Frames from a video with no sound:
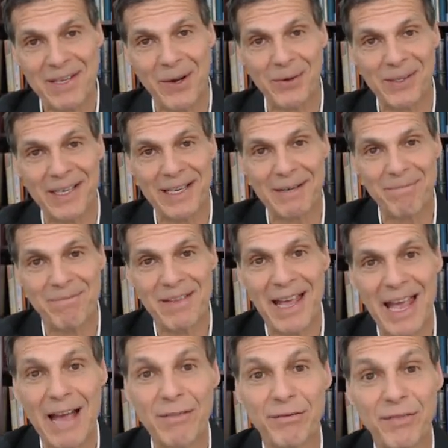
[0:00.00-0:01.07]
Okay,
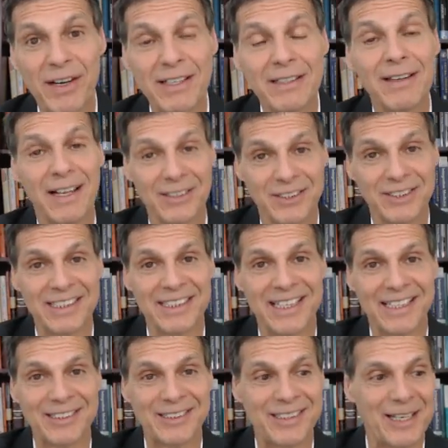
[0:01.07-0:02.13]
have fun. I'll see you
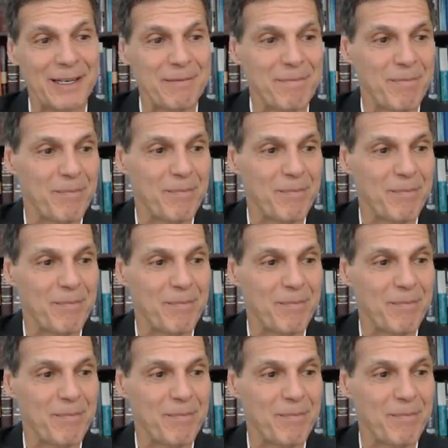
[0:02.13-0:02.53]
next time.